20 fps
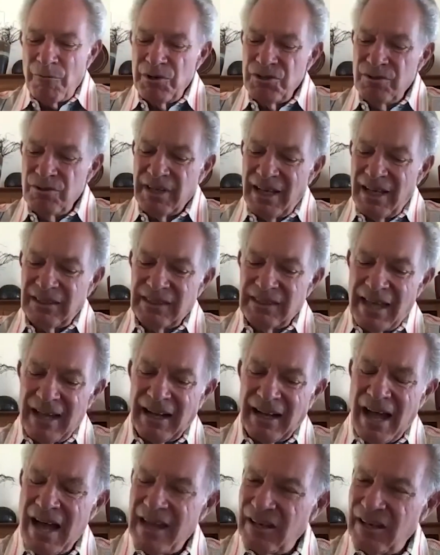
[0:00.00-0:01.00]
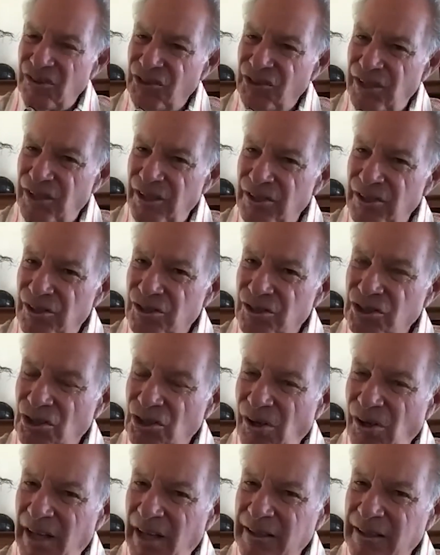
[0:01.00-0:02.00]
Now, when you get that kind of thing
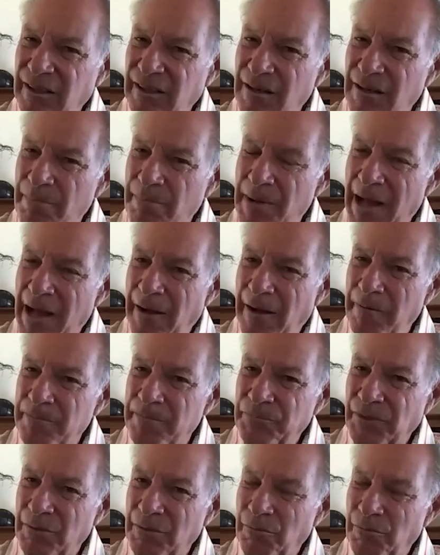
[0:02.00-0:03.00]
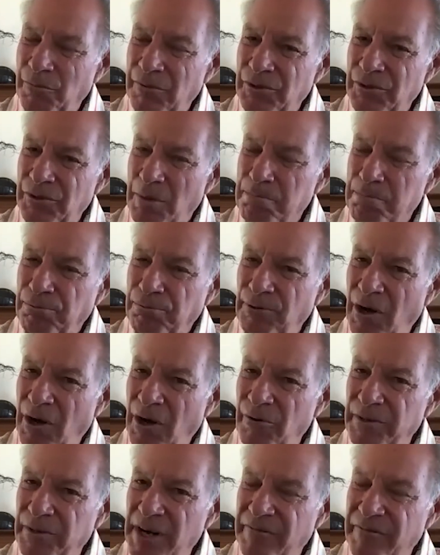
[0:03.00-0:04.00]
you're talking about, the pro and
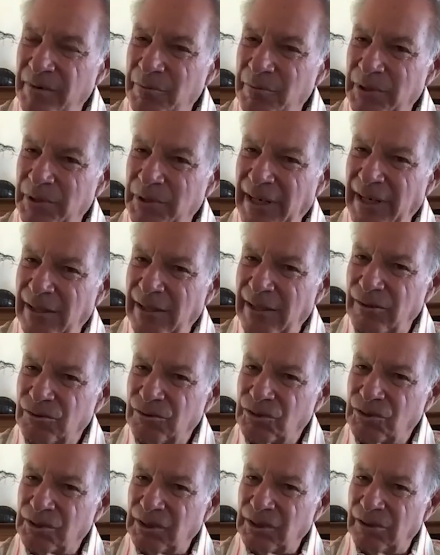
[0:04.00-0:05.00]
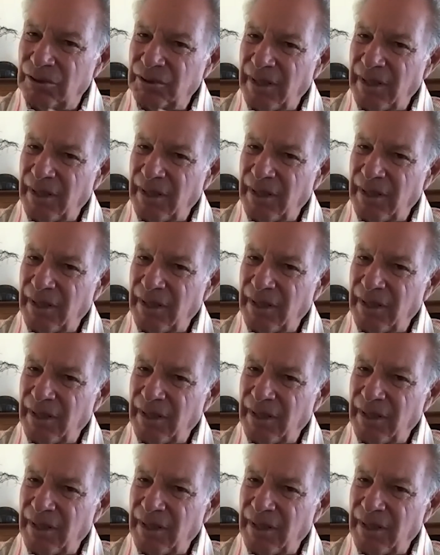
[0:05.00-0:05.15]
everyone else, okay,